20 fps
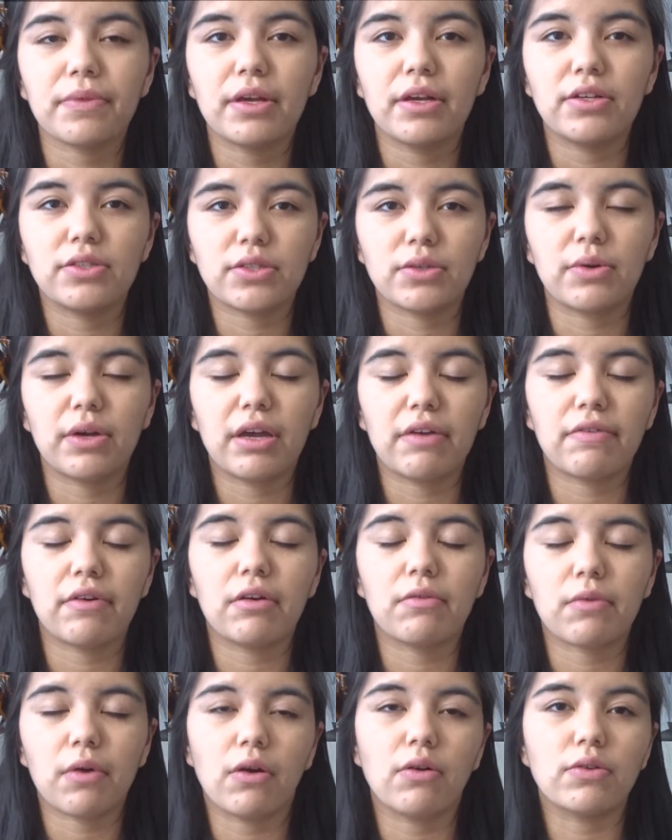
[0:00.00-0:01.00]

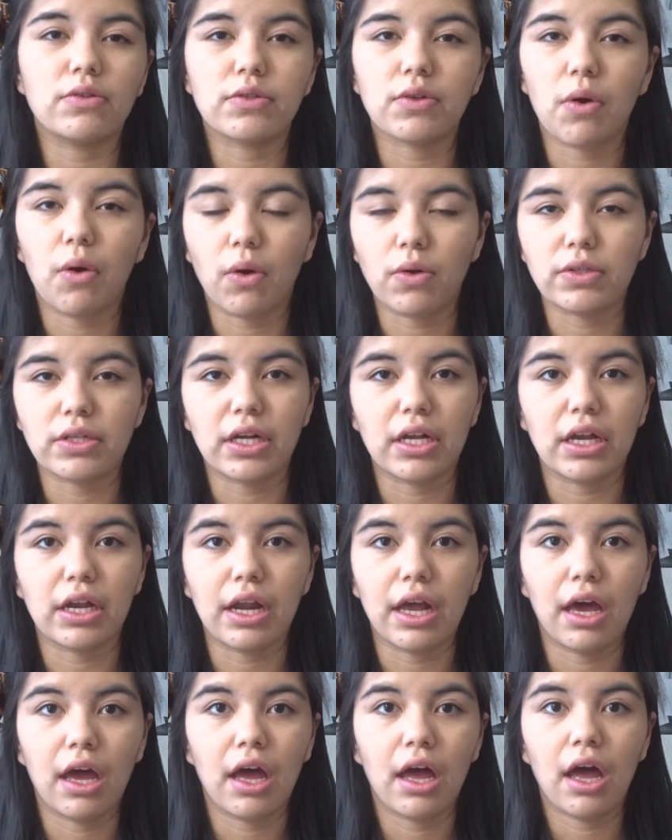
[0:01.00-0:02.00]
Zoeva Rose
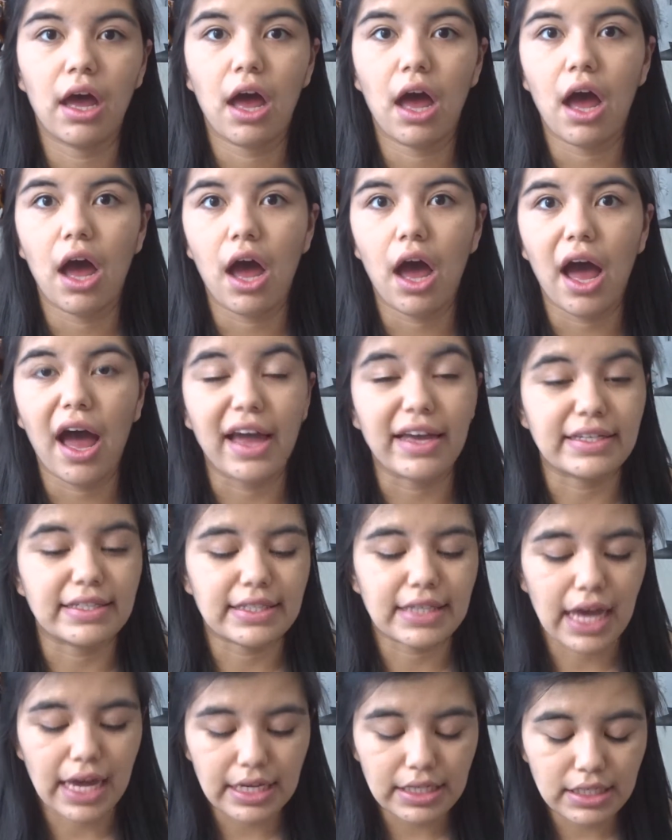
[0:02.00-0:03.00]
Golden Eye
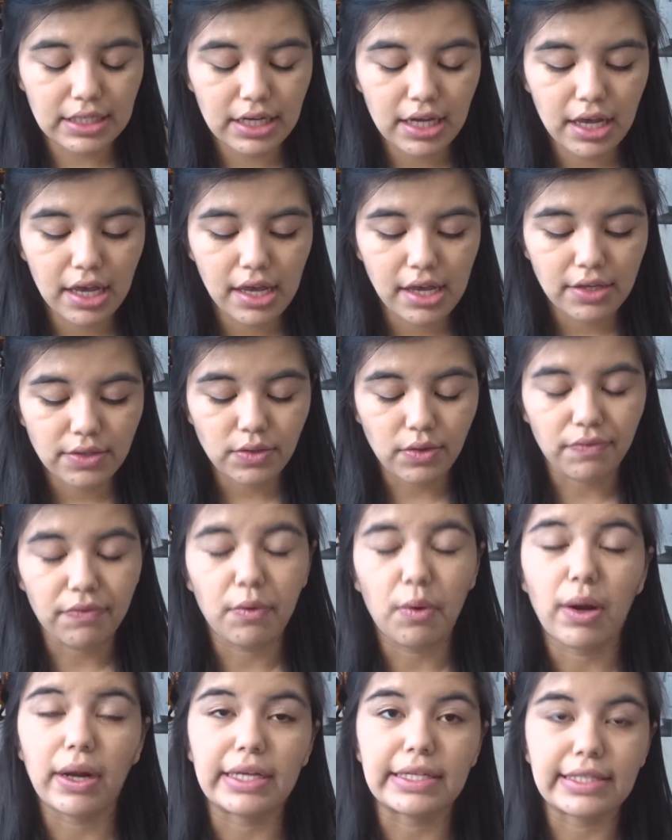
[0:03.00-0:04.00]
Set. So if
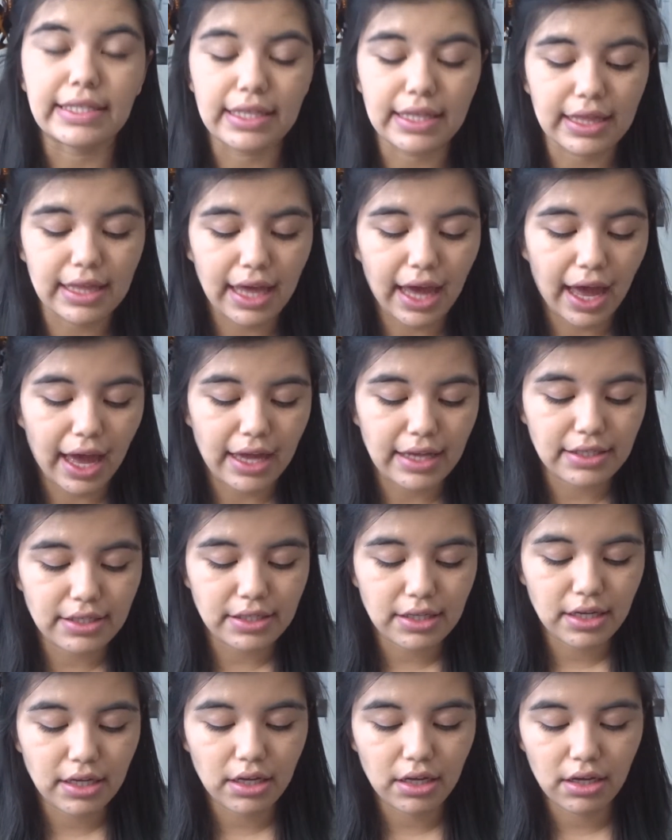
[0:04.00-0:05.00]
you want to see
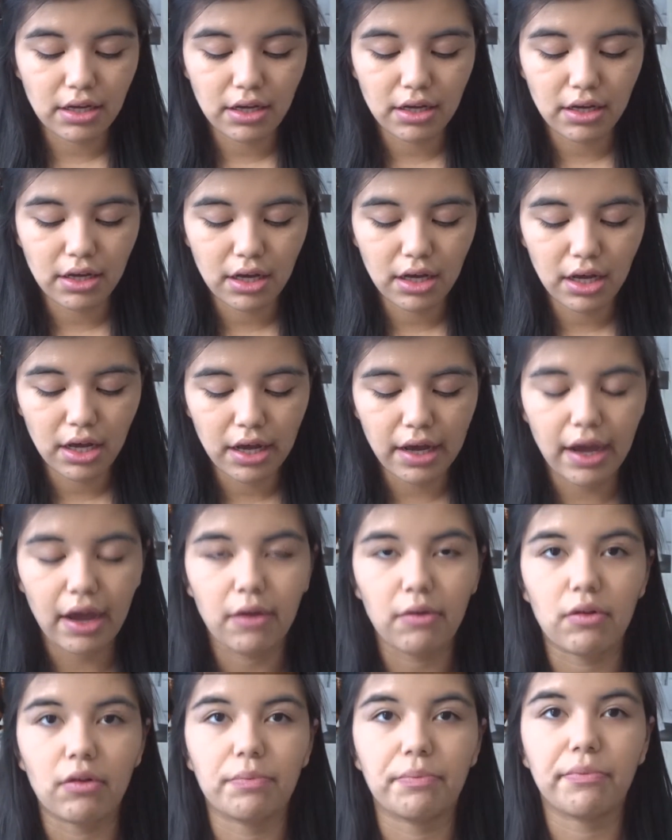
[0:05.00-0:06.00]
that,
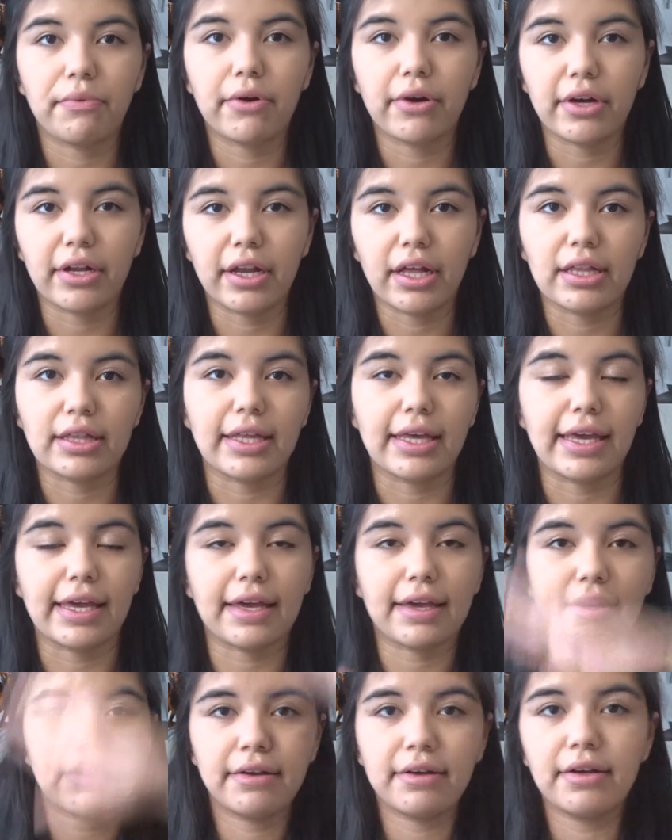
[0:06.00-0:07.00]
I will put a
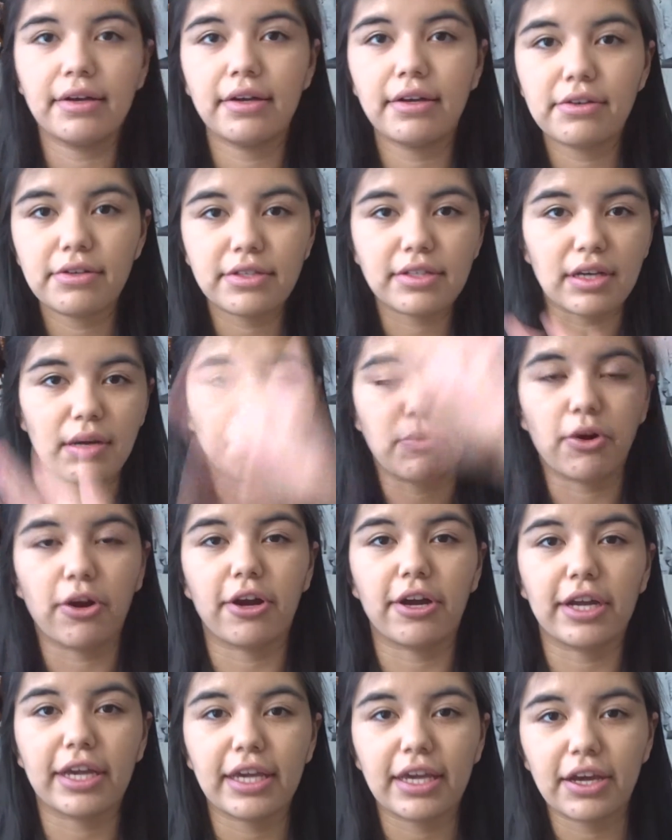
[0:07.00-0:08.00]
link
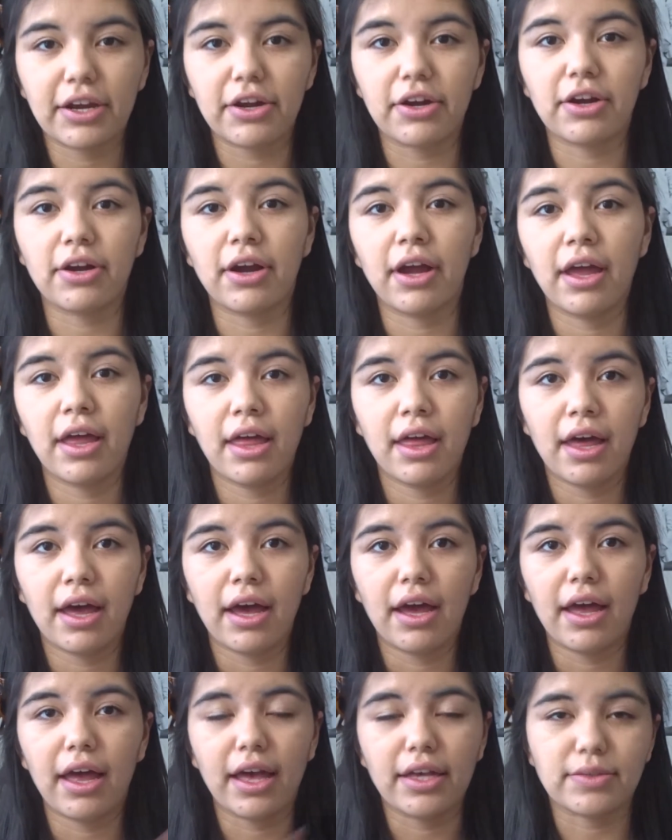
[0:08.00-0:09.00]
somewhere here
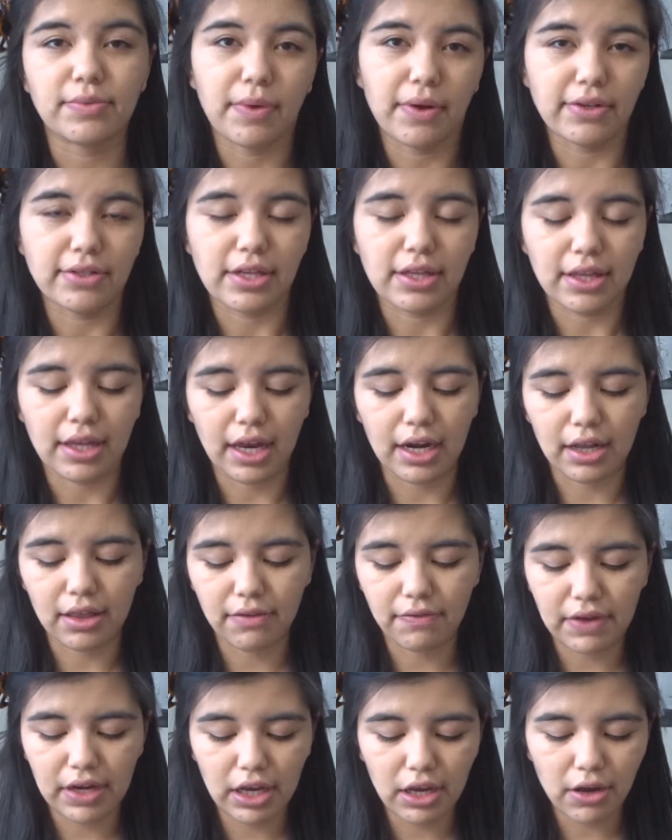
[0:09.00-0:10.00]
as well as at the end of
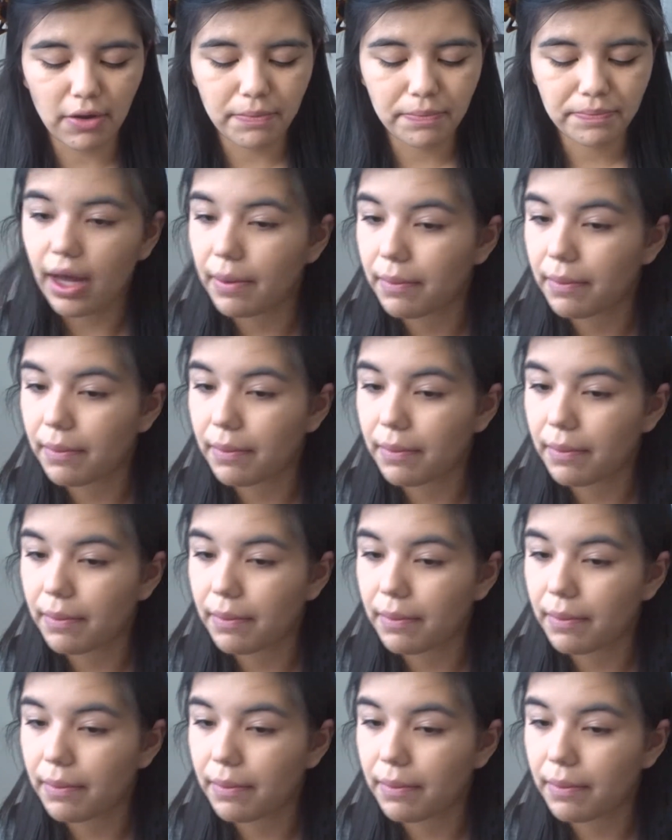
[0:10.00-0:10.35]
the video.